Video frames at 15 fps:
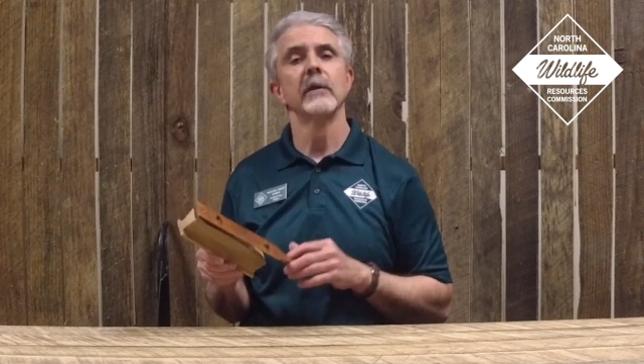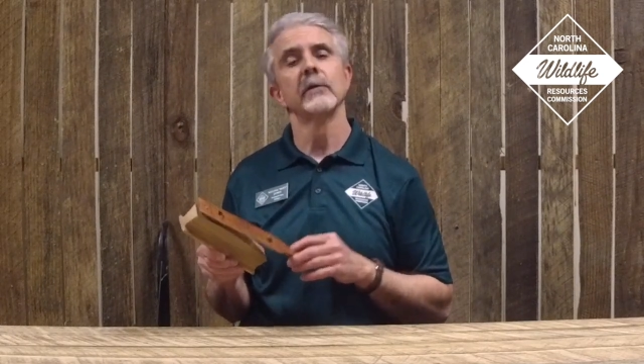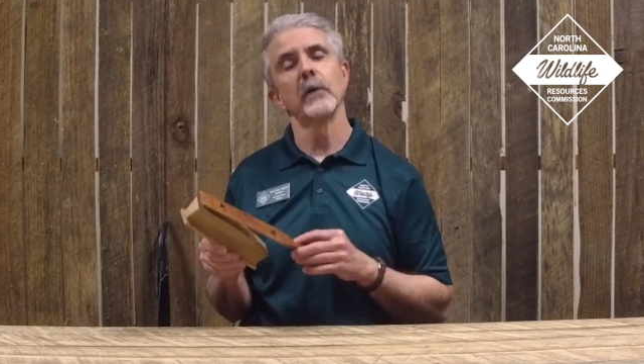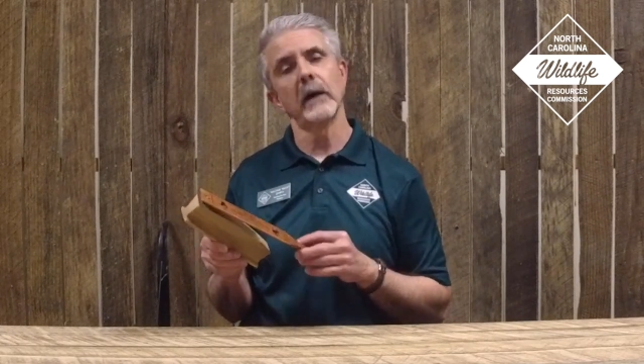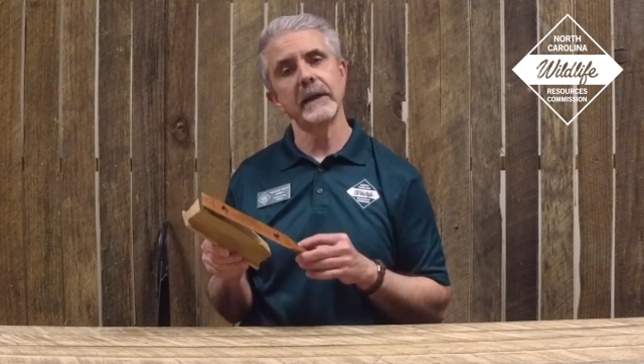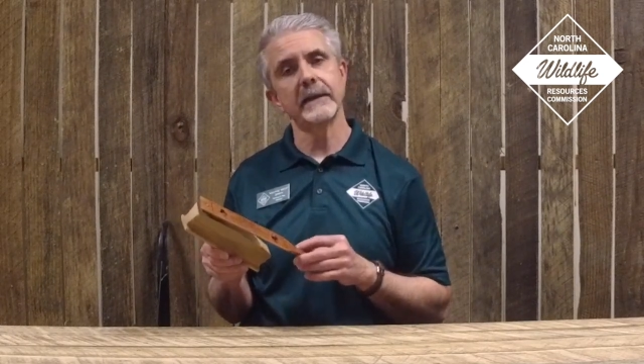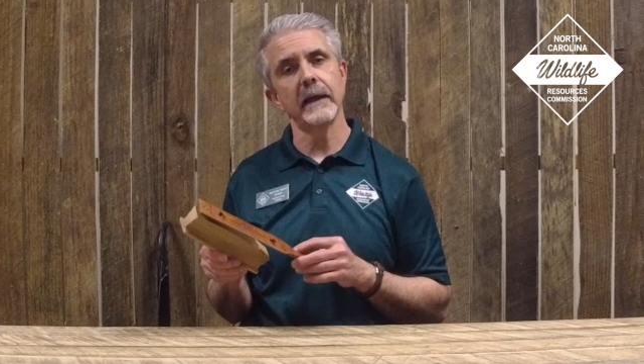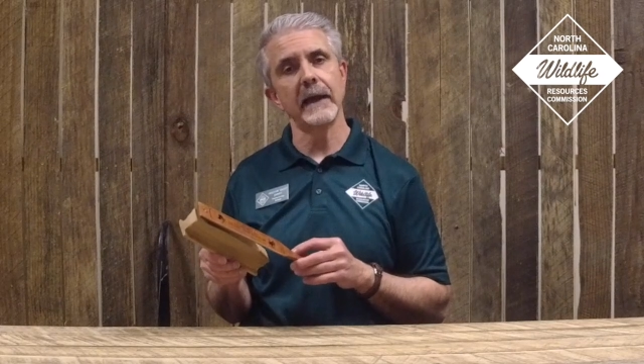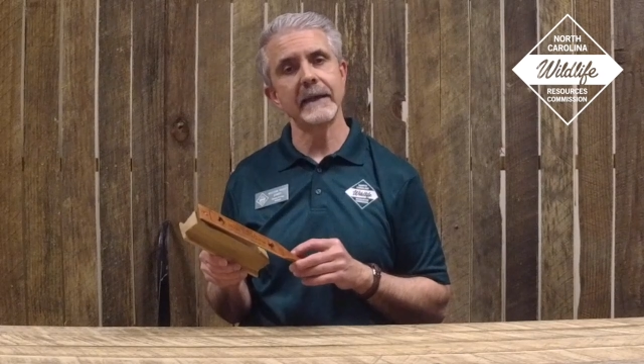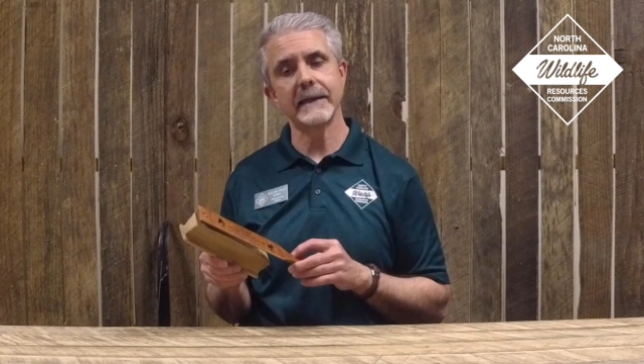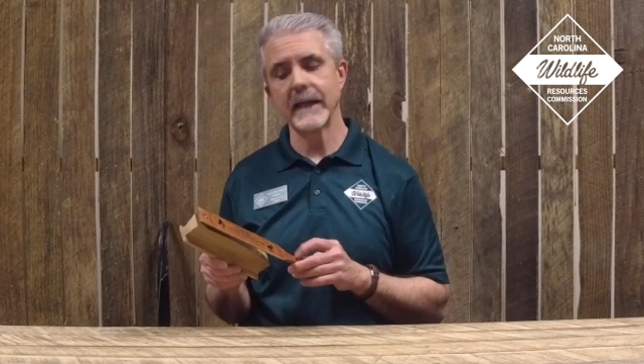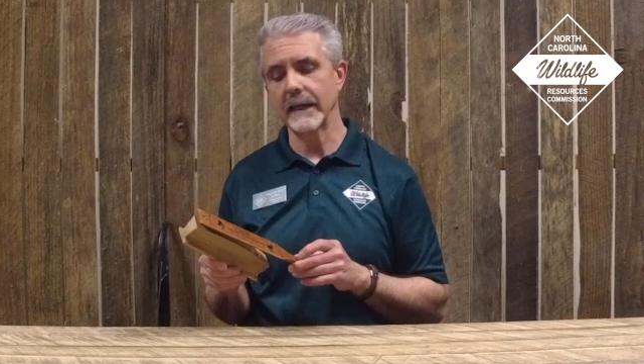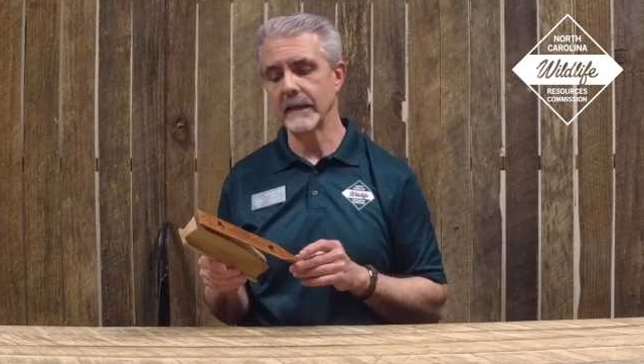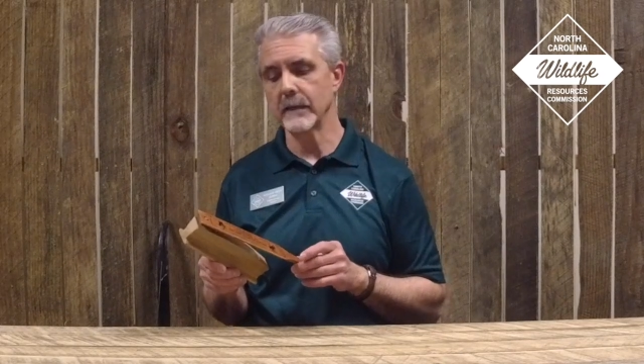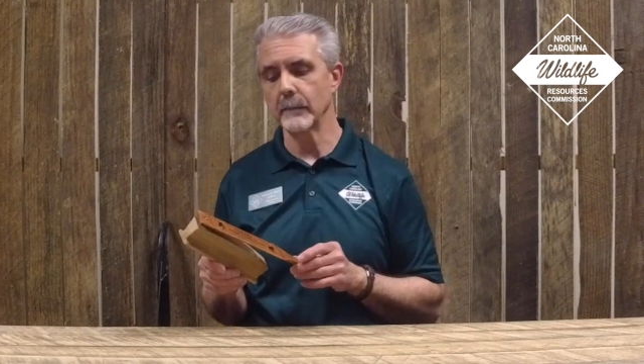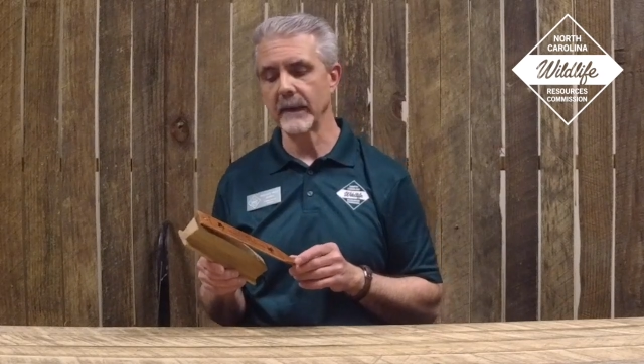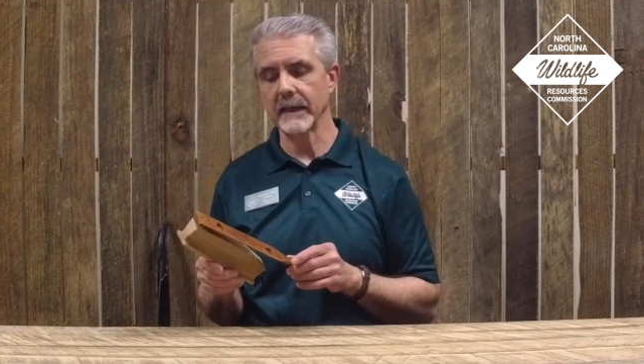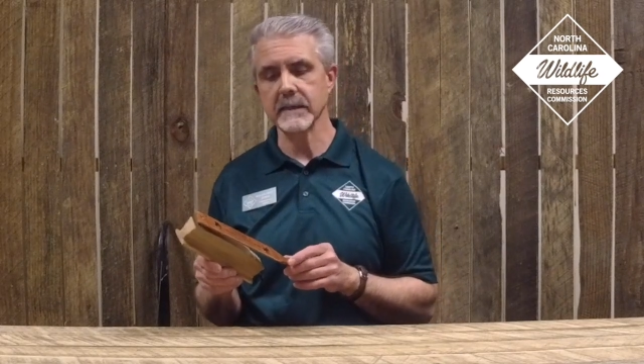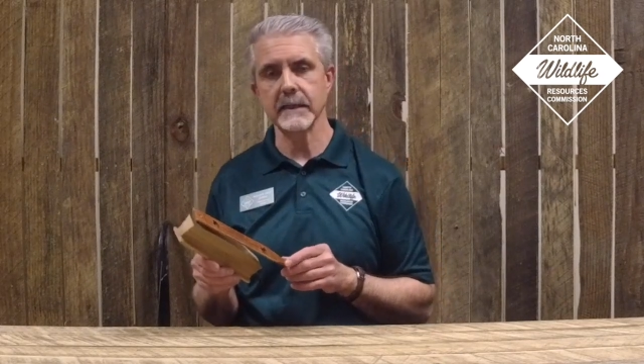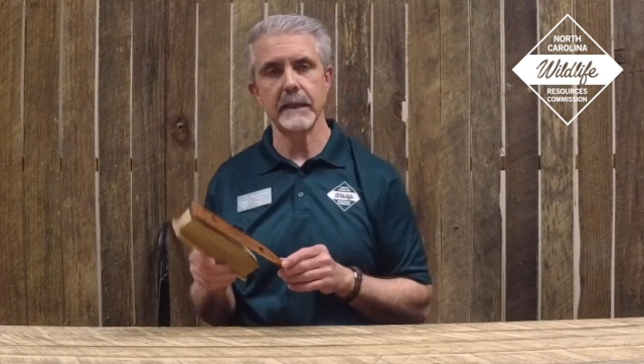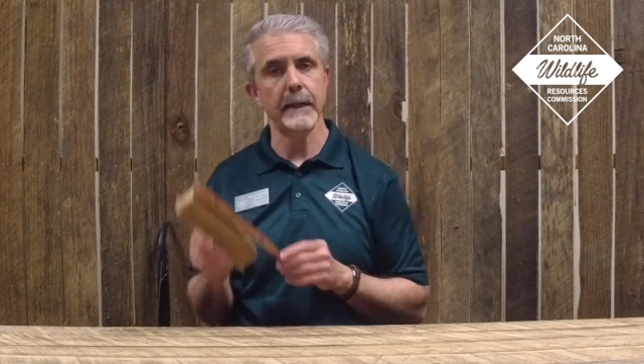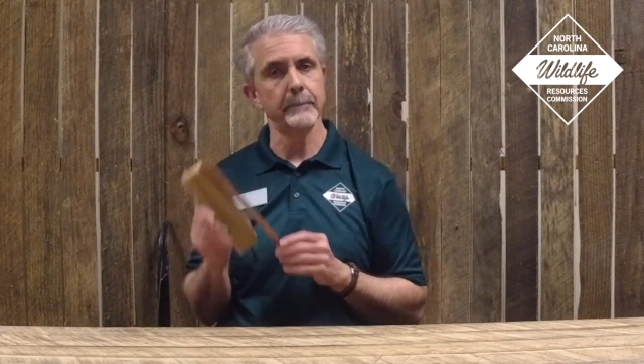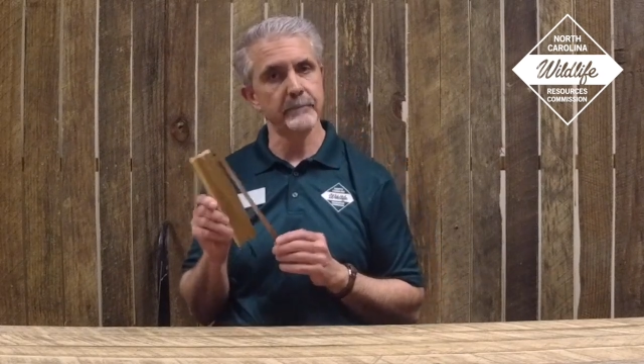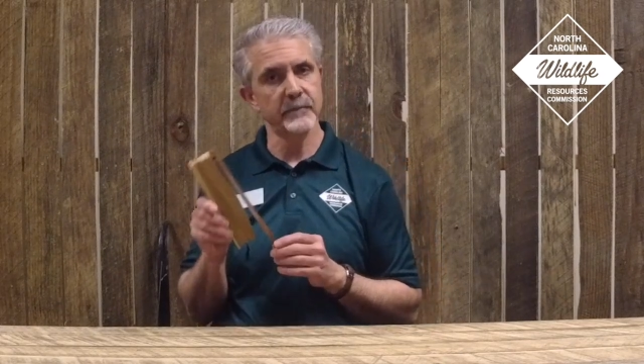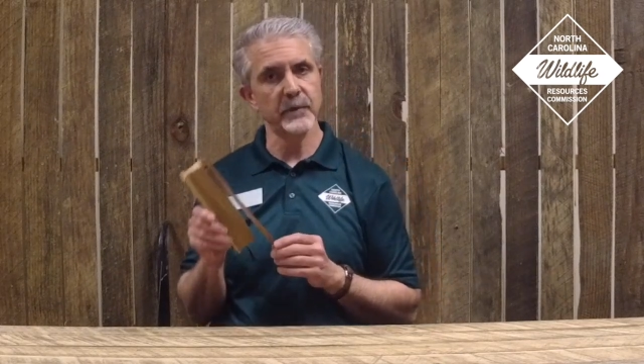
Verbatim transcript: So I, I tend to mix it up.